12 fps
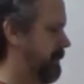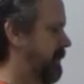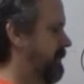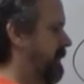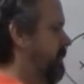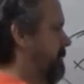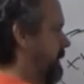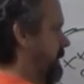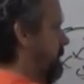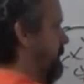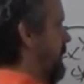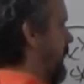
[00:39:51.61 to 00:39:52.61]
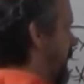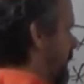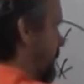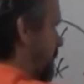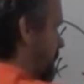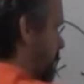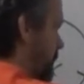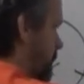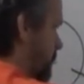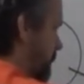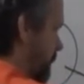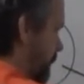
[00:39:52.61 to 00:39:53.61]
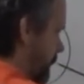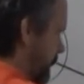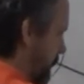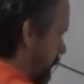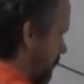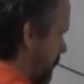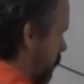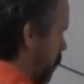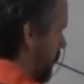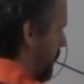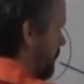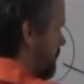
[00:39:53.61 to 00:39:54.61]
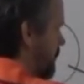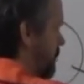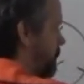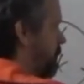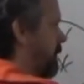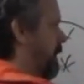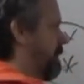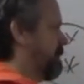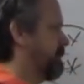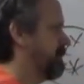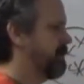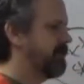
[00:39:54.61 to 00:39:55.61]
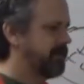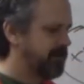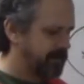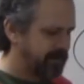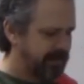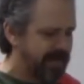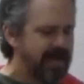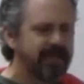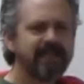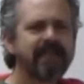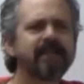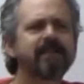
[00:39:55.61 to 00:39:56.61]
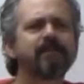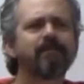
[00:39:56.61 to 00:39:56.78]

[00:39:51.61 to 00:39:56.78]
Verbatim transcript: does anybody deny that Wittgenstein and Pross had a heated